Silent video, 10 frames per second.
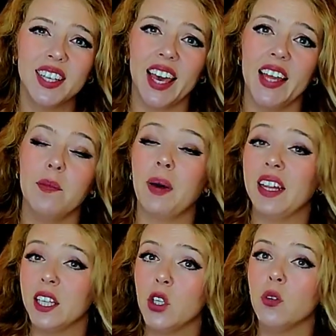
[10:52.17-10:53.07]
again,
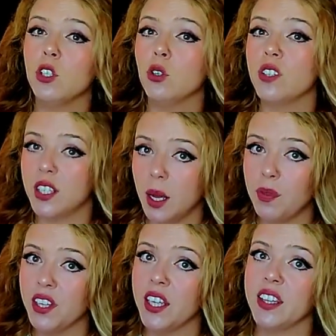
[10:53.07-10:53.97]
panthenol is not
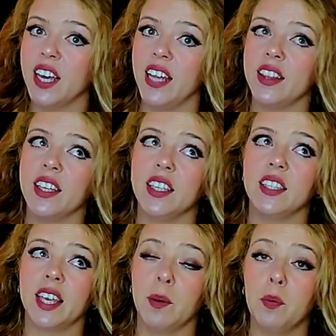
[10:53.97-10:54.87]
something that is
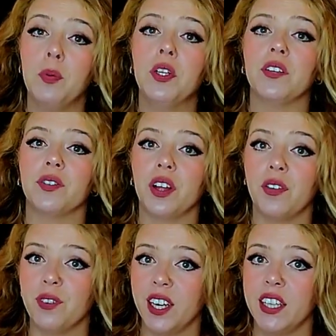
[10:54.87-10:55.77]
capable of
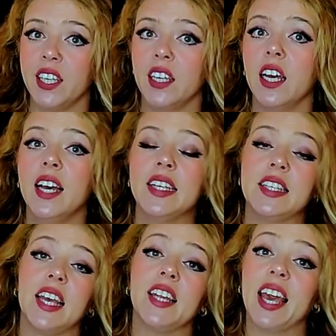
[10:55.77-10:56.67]
affecting,
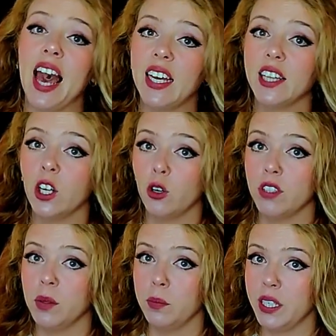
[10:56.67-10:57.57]
say, the
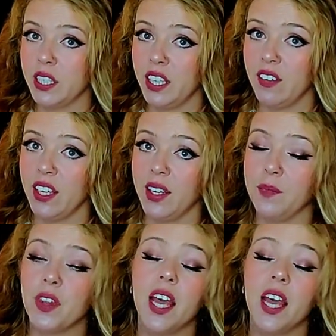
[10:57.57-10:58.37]
acne-causing bacteria.